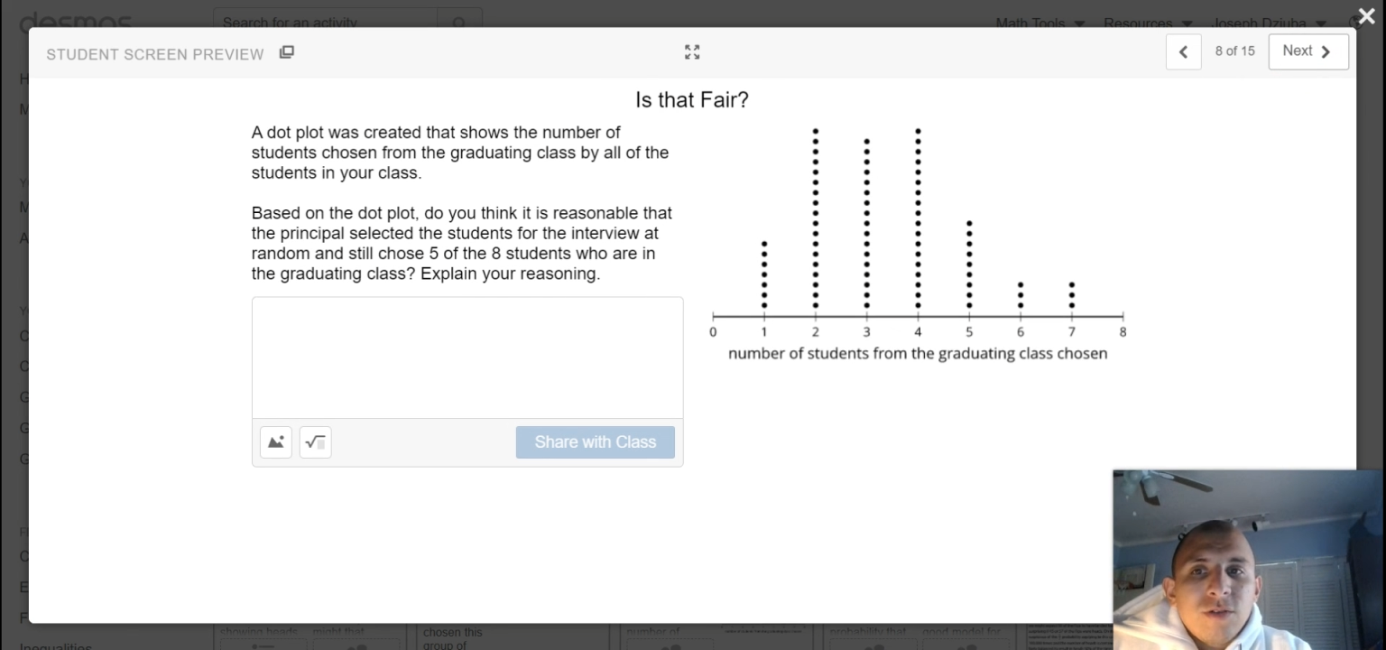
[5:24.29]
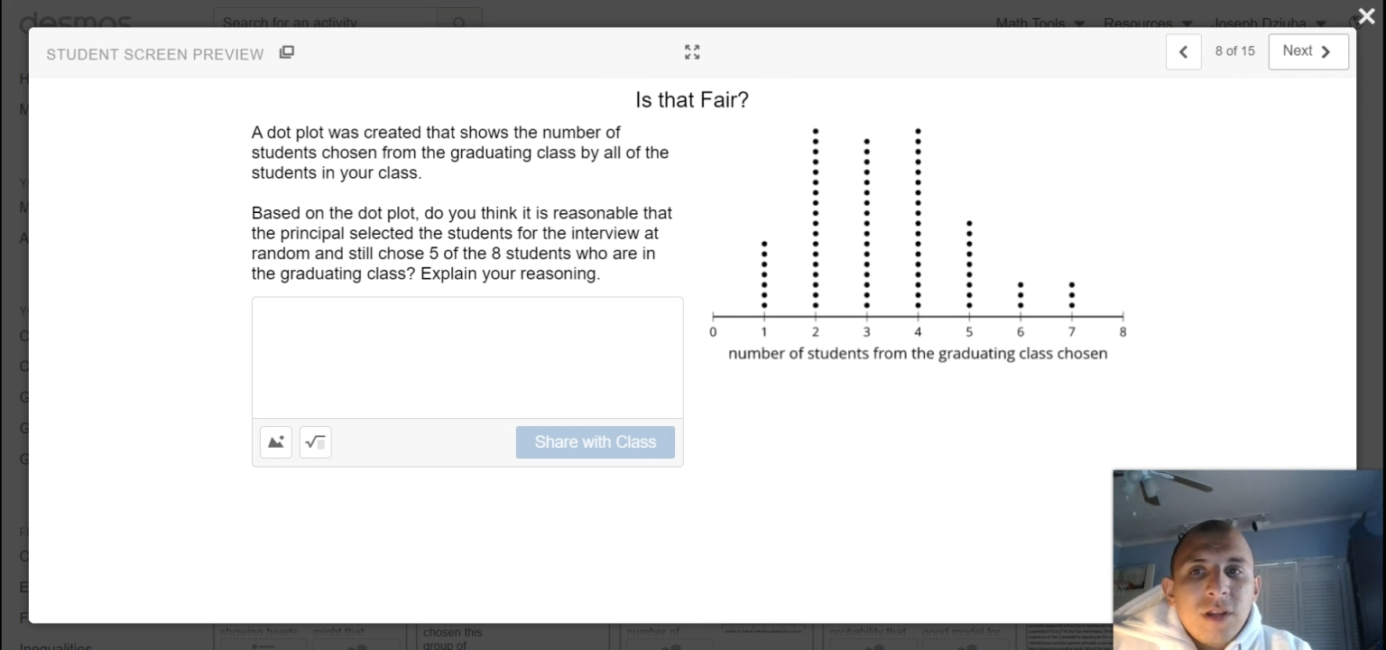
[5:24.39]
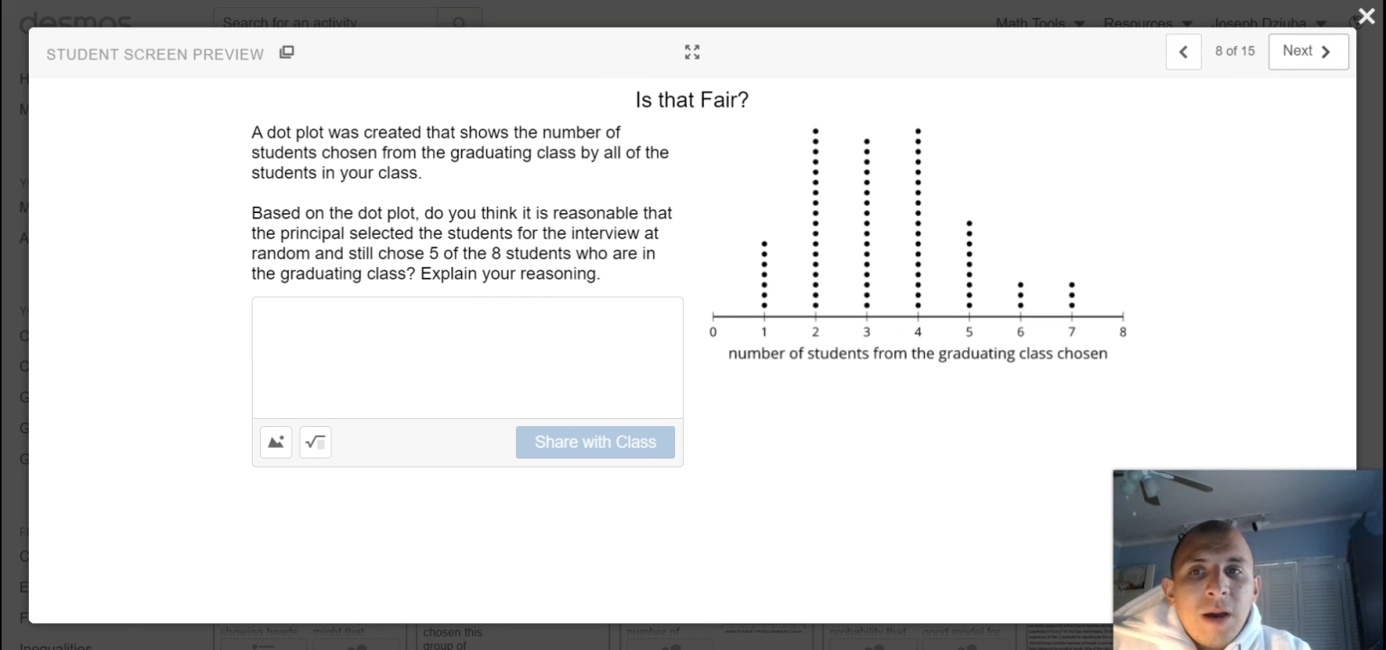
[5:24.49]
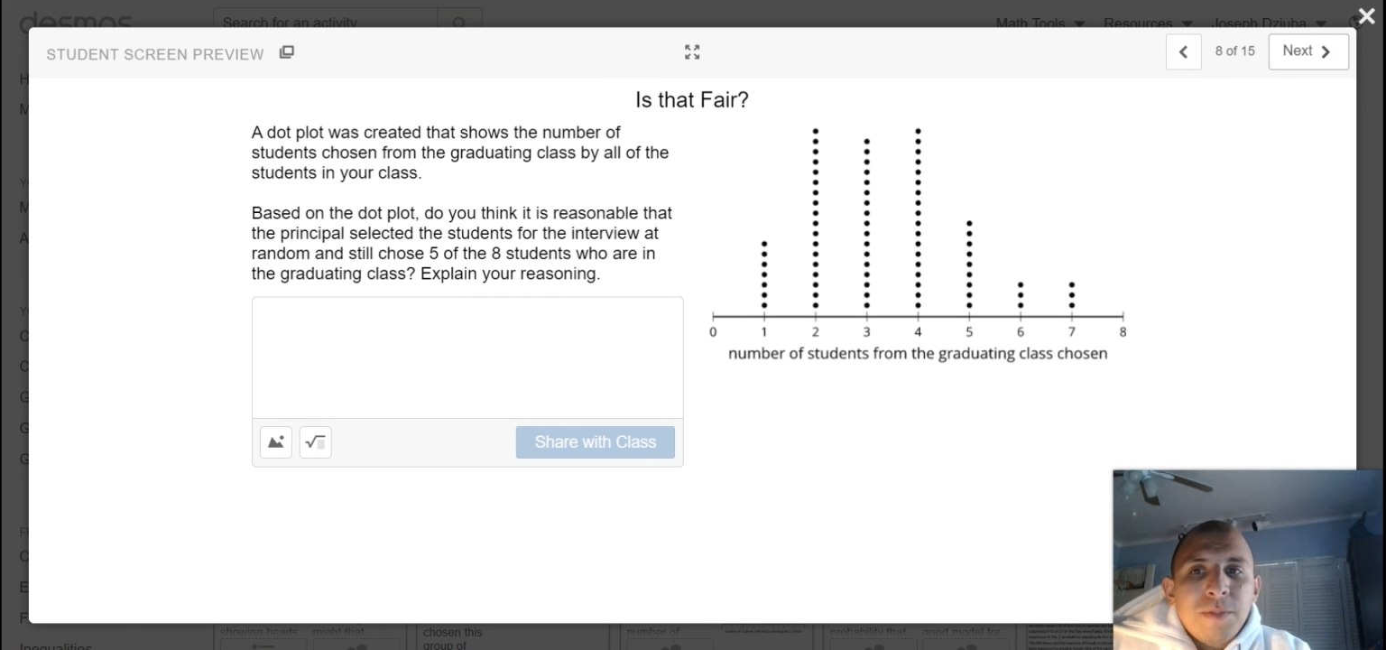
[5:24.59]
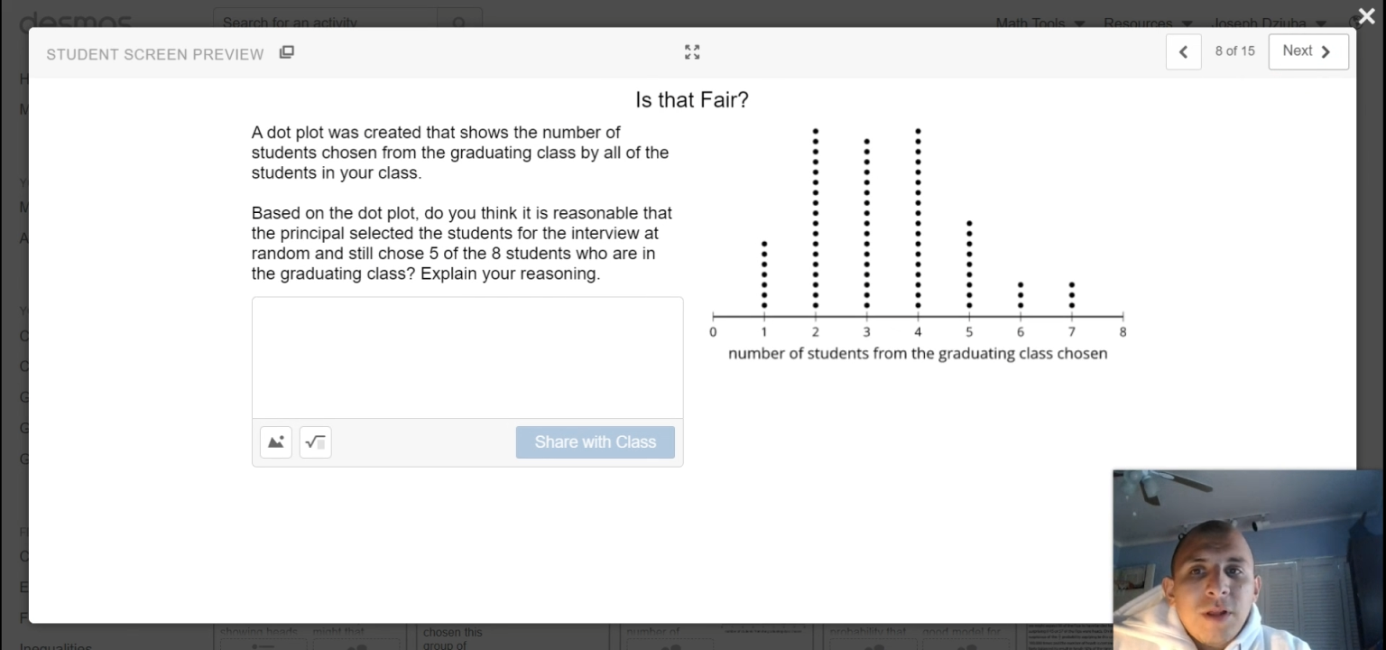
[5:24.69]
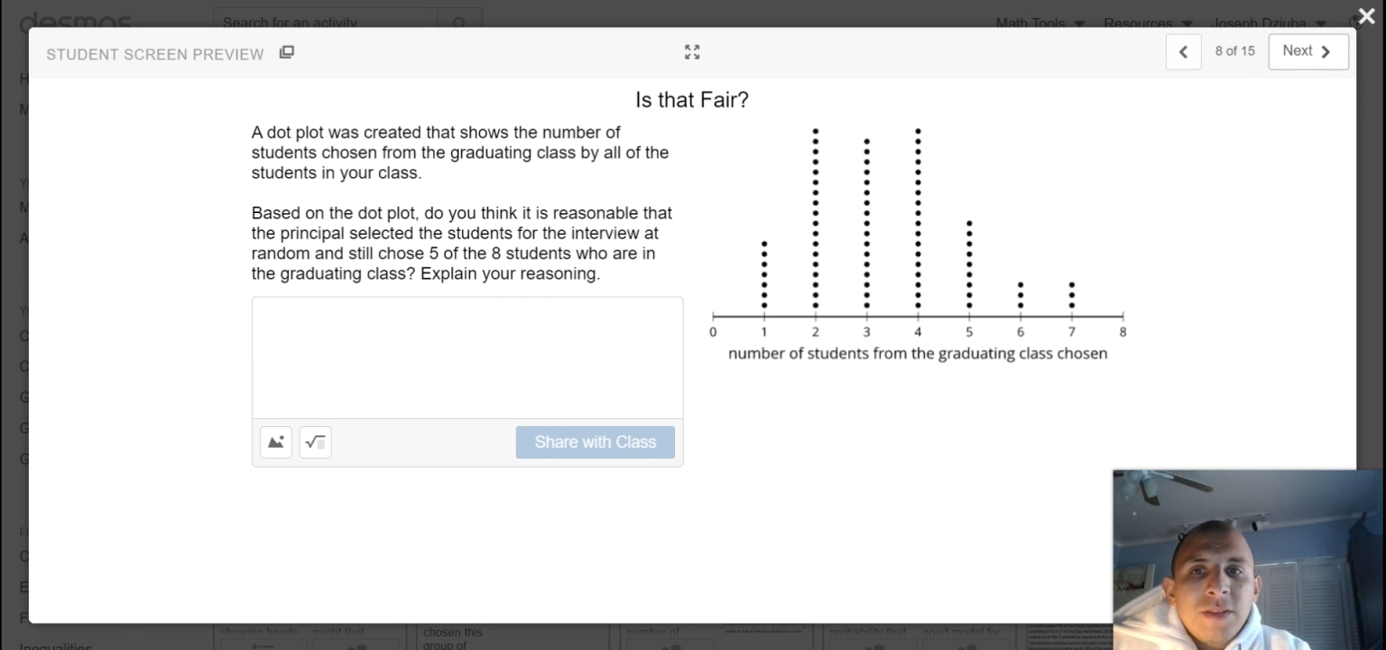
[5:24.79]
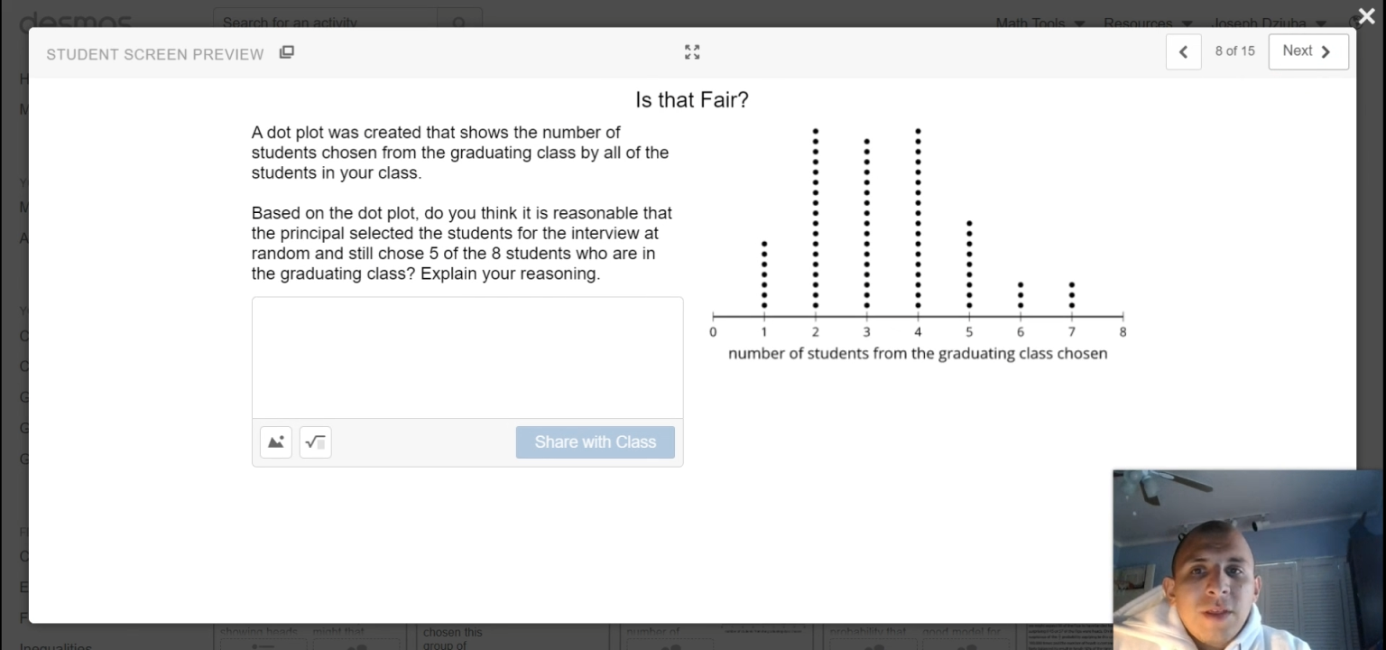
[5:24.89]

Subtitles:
dot plot